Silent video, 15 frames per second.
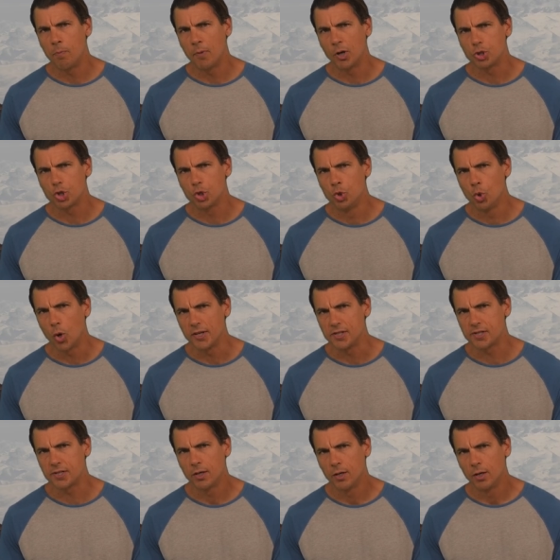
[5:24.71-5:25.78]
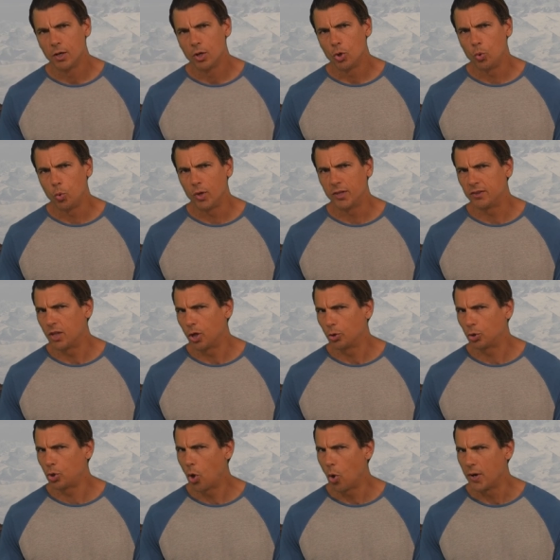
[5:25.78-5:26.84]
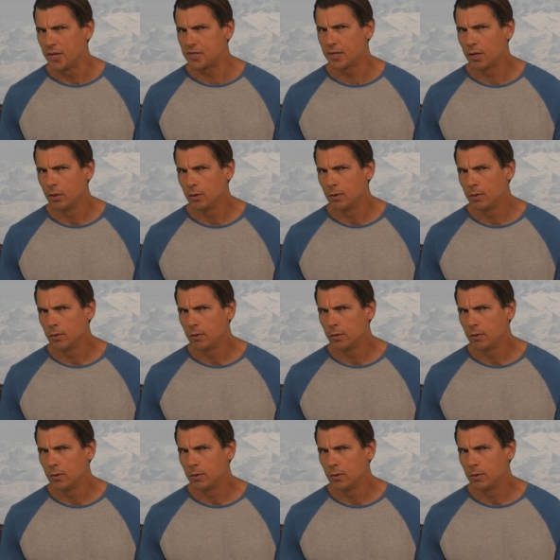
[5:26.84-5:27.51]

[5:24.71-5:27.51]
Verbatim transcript: much noise with their toys.